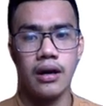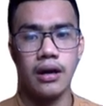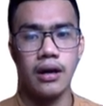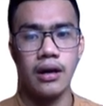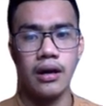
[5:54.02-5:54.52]

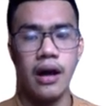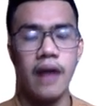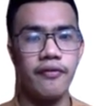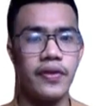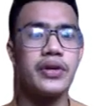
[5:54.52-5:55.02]

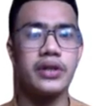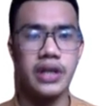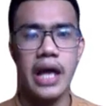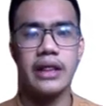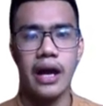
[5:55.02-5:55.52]
after your
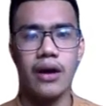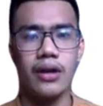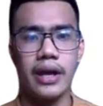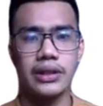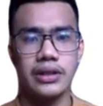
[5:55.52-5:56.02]
data
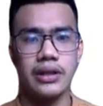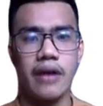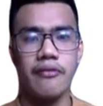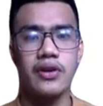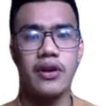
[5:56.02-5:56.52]
collection,
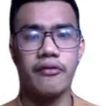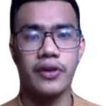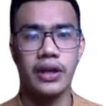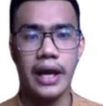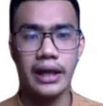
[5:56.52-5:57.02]
after you have
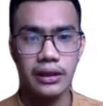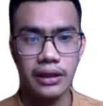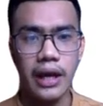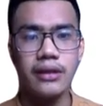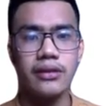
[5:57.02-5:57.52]

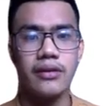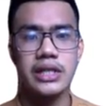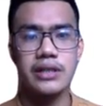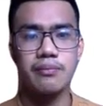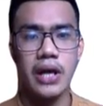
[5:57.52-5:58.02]
collected the
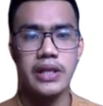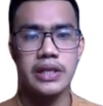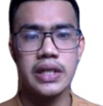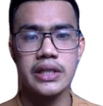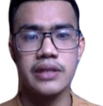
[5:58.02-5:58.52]

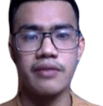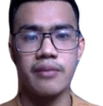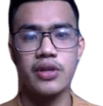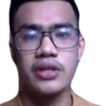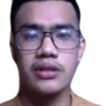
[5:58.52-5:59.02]
responses
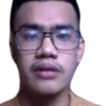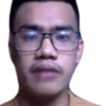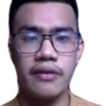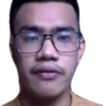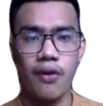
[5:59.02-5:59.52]
from your
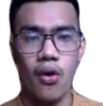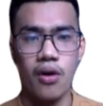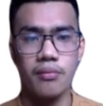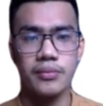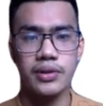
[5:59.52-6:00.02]
survey
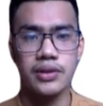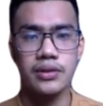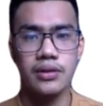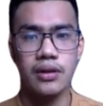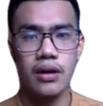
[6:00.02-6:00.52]

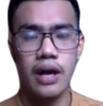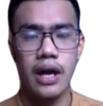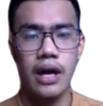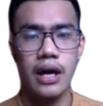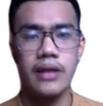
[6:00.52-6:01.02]
forms.
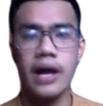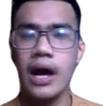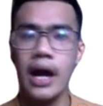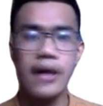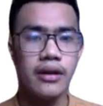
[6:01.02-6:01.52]
And
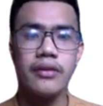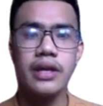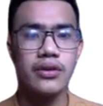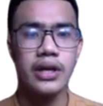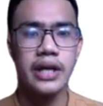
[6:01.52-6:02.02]
I know
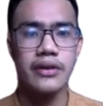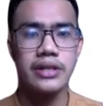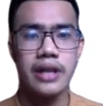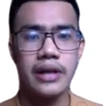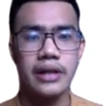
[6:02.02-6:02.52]
that you are now
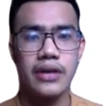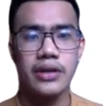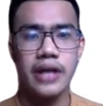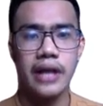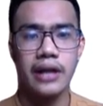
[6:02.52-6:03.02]
starting your data